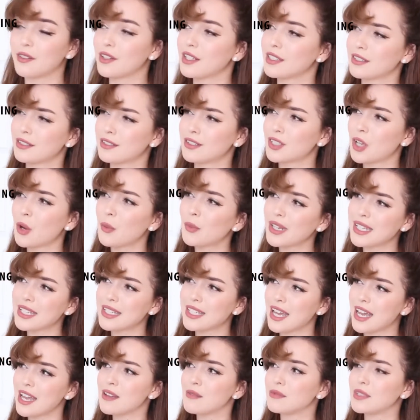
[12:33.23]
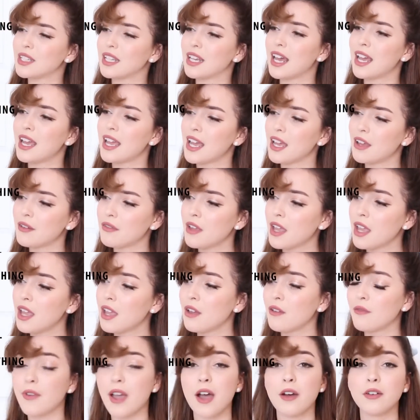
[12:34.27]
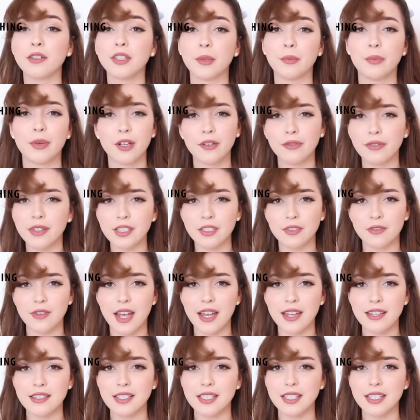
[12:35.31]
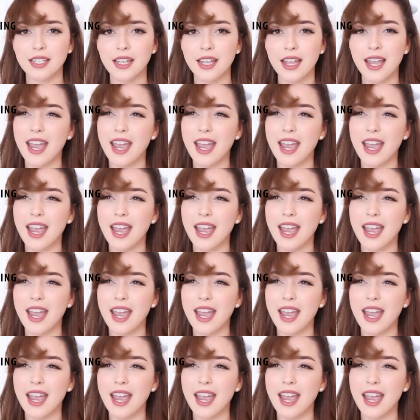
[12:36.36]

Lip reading: Because there's so many times that I have found the perfect dress